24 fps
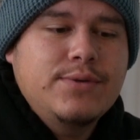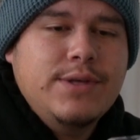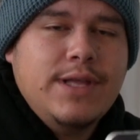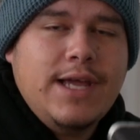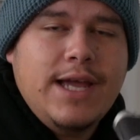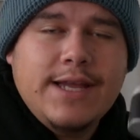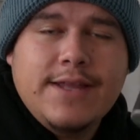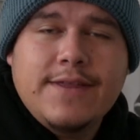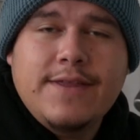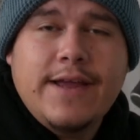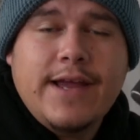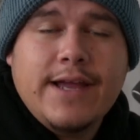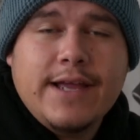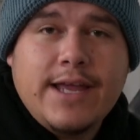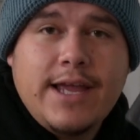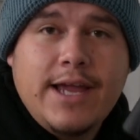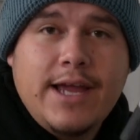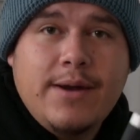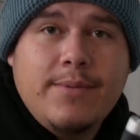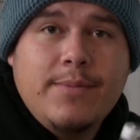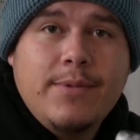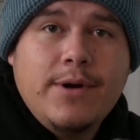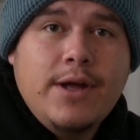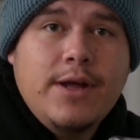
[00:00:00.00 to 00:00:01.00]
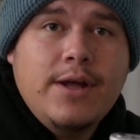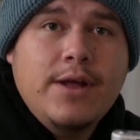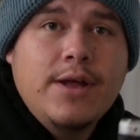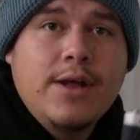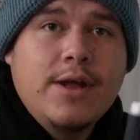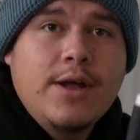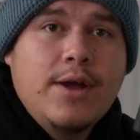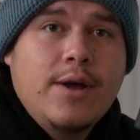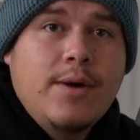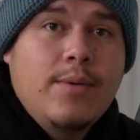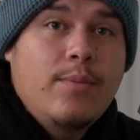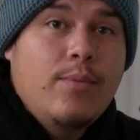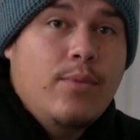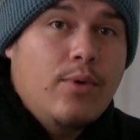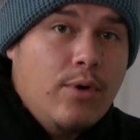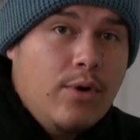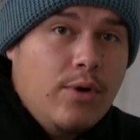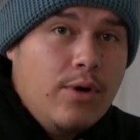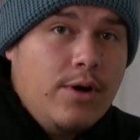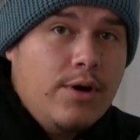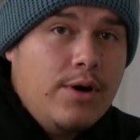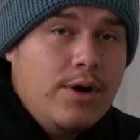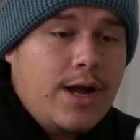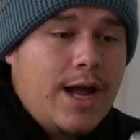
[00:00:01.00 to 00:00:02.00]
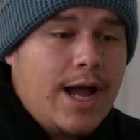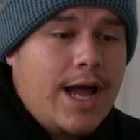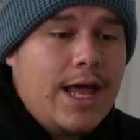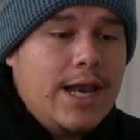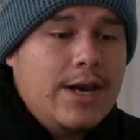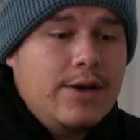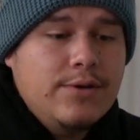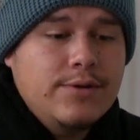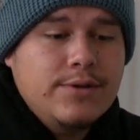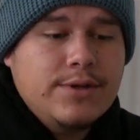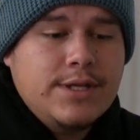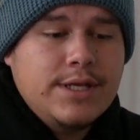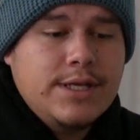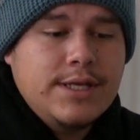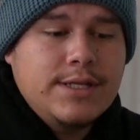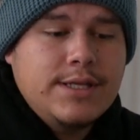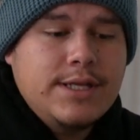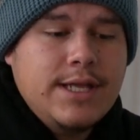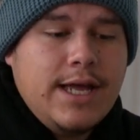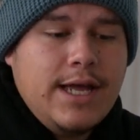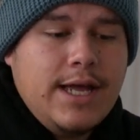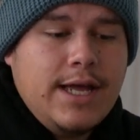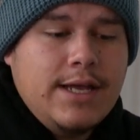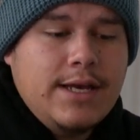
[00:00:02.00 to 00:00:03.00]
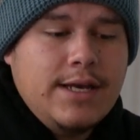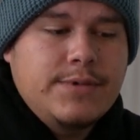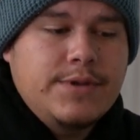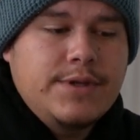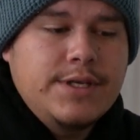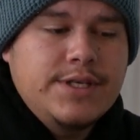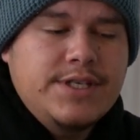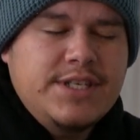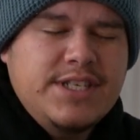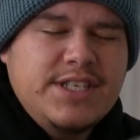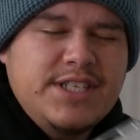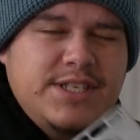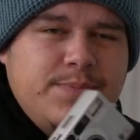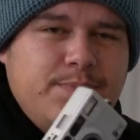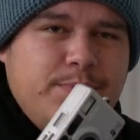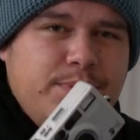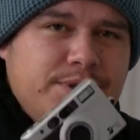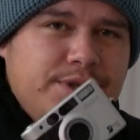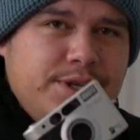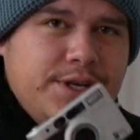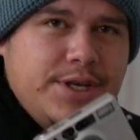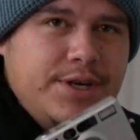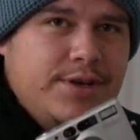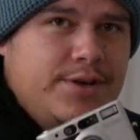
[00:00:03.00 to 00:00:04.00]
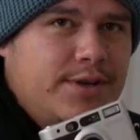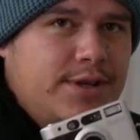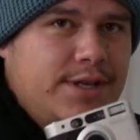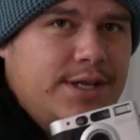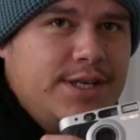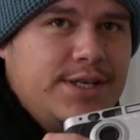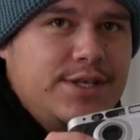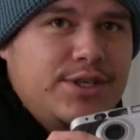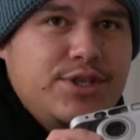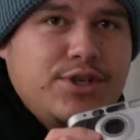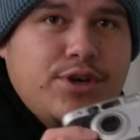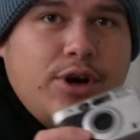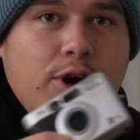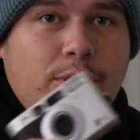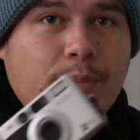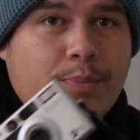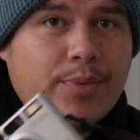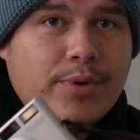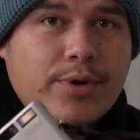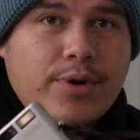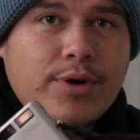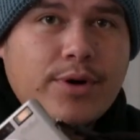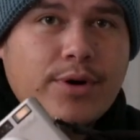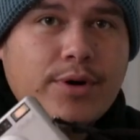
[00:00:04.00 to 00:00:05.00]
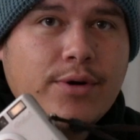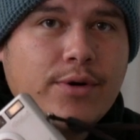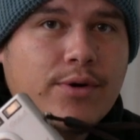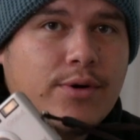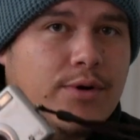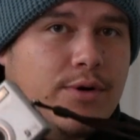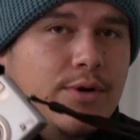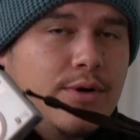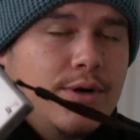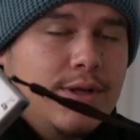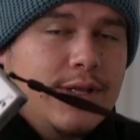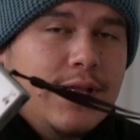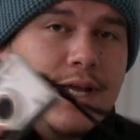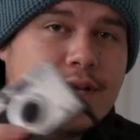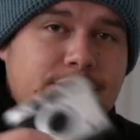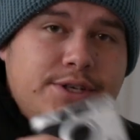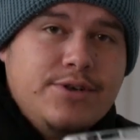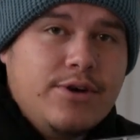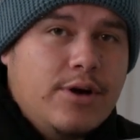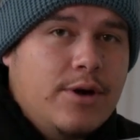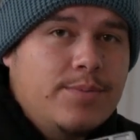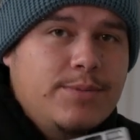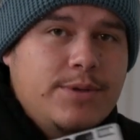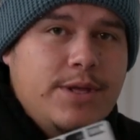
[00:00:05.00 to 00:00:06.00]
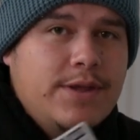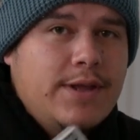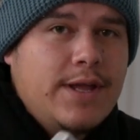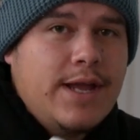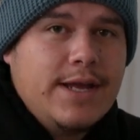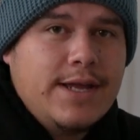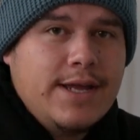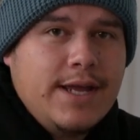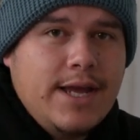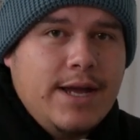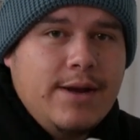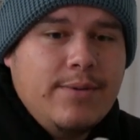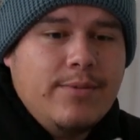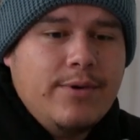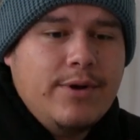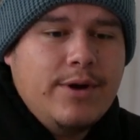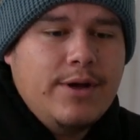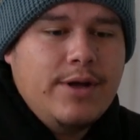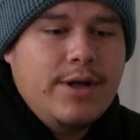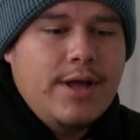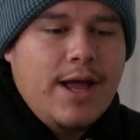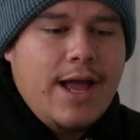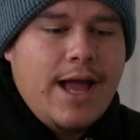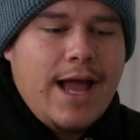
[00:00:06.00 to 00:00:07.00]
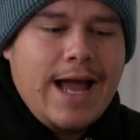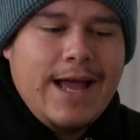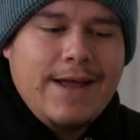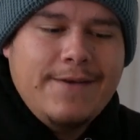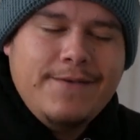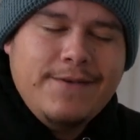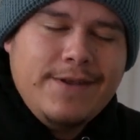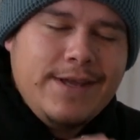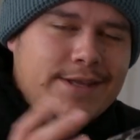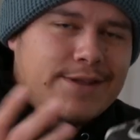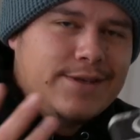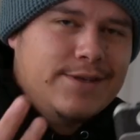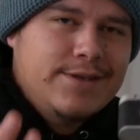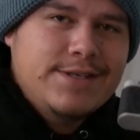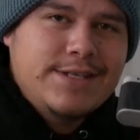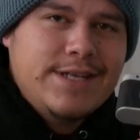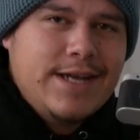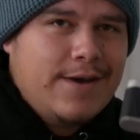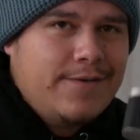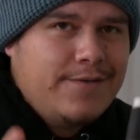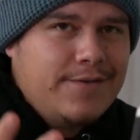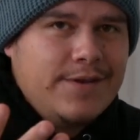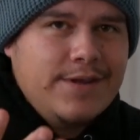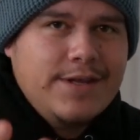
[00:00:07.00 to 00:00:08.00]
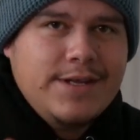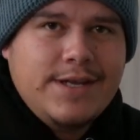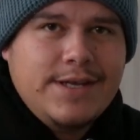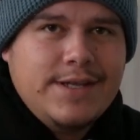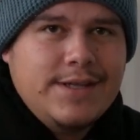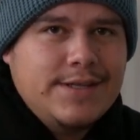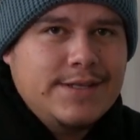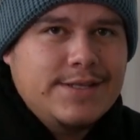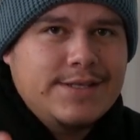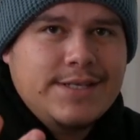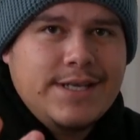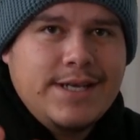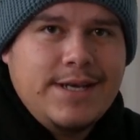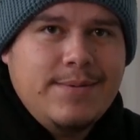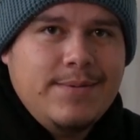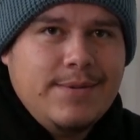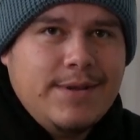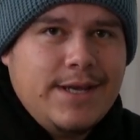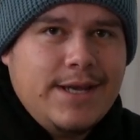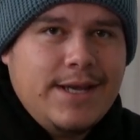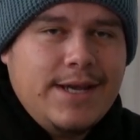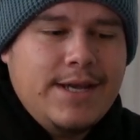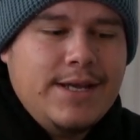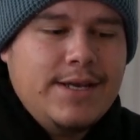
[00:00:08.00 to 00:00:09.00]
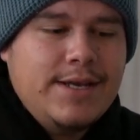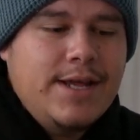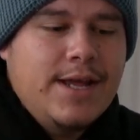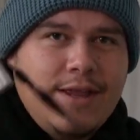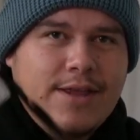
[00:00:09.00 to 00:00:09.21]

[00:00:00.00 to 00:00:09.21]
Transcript: like that camera more. I don't think that this is particularly sharper or less sharp than that camera. I feel like they're definitely in the same lane.